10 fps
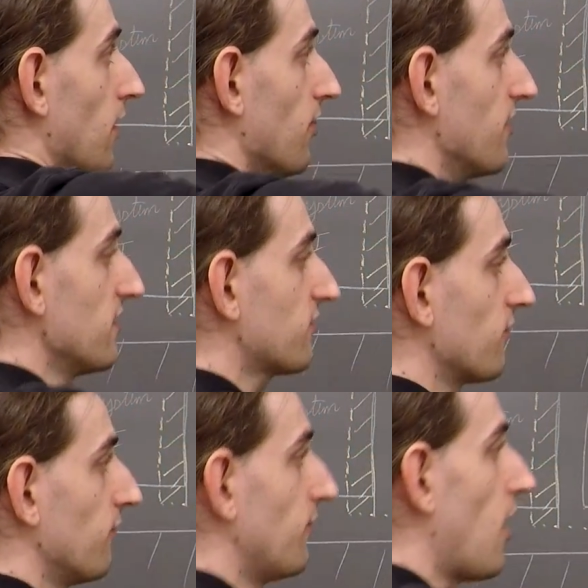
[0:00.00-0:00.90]

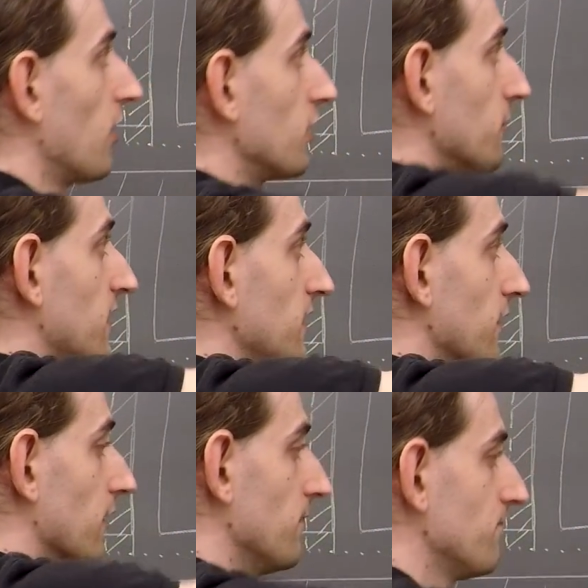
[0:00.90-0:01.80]
this volume
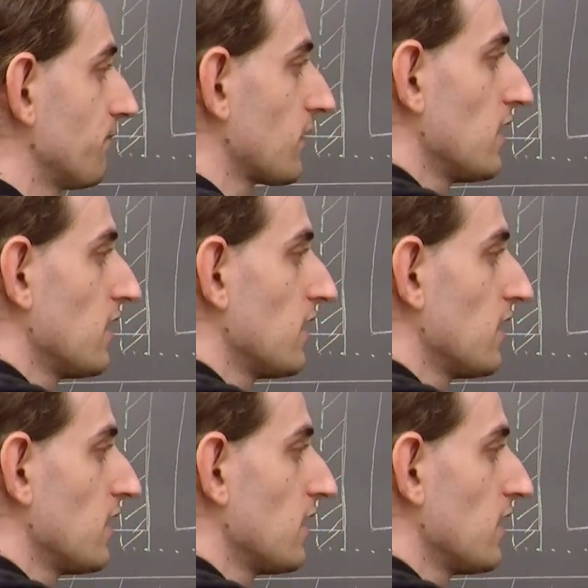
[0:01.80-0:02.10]
here,